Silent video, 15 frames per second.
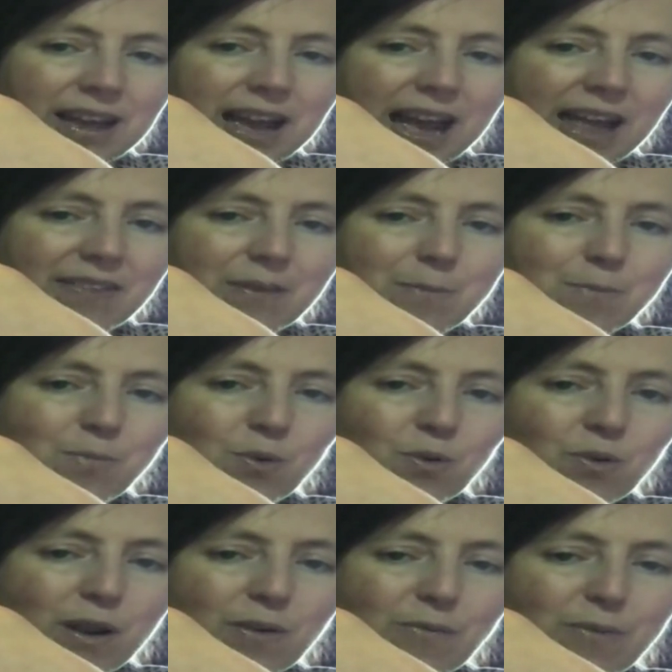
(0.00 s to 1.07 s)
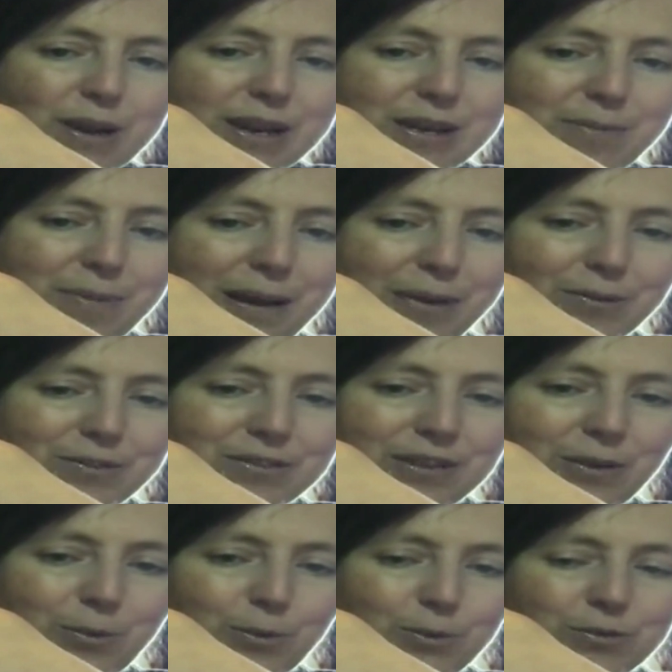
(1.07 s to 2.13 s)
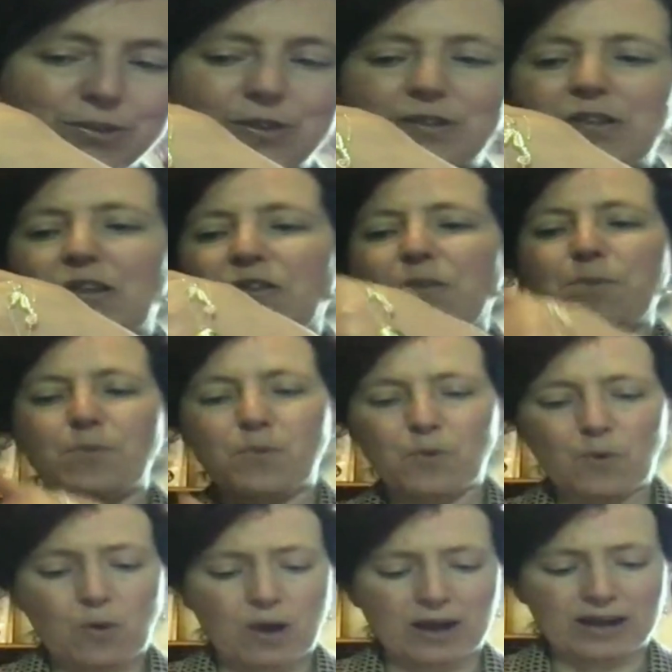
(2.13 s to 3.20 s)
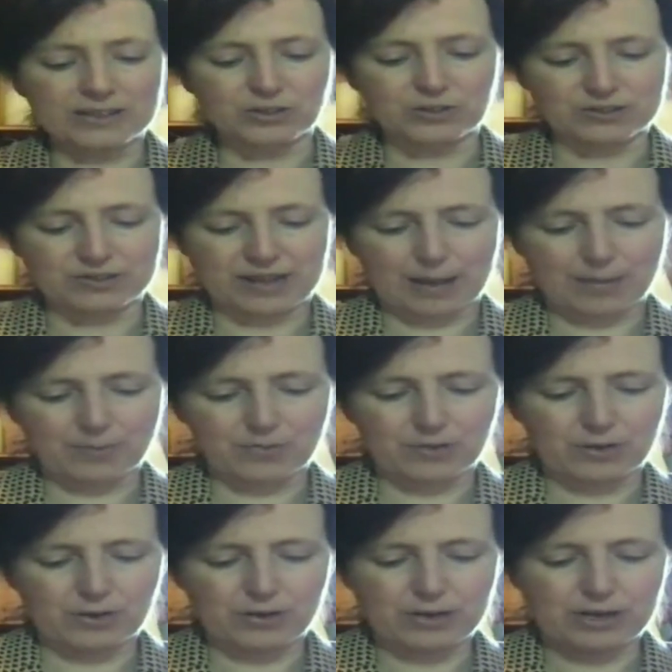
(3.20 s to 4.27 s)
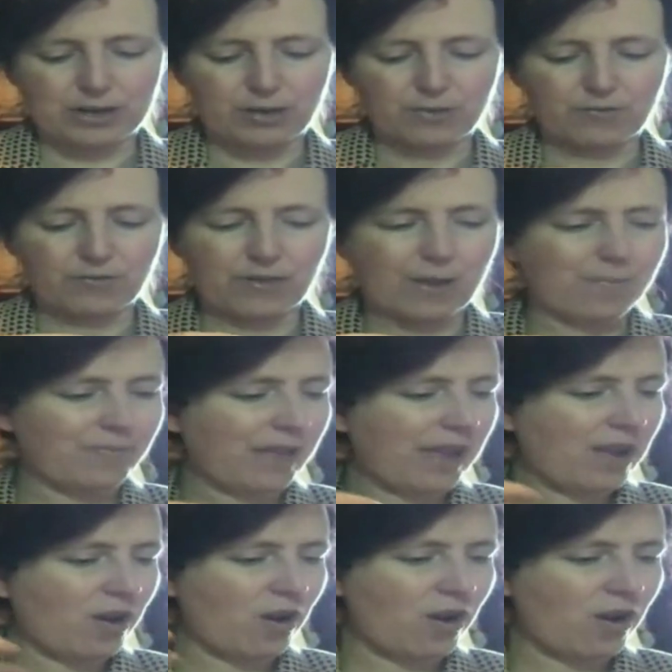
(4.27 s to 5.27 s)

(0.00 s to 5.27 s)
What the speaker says: And the more I read about seahorses, the more I just absolutely love them. They are